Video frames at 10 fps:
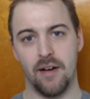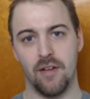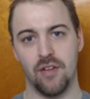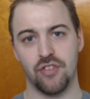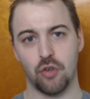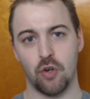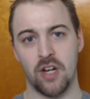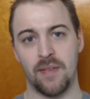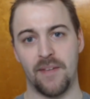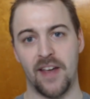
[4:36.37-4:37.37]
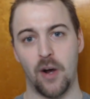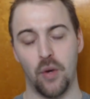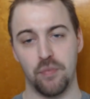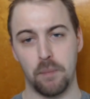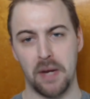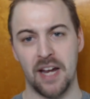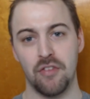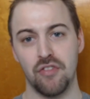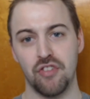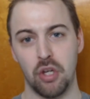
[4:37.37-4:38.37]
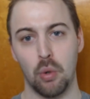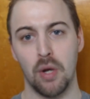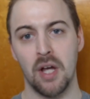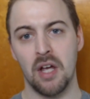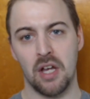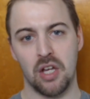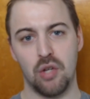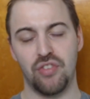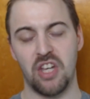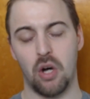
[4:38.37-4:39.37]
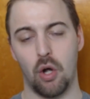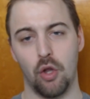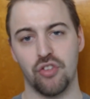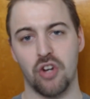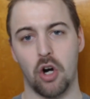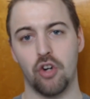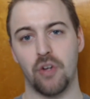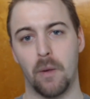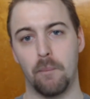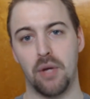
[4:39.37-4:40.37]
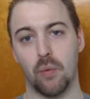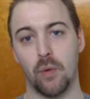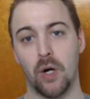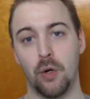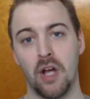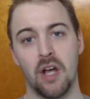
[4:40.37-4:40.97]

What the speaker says: screen that they always pan to, you see all those cars on pit road.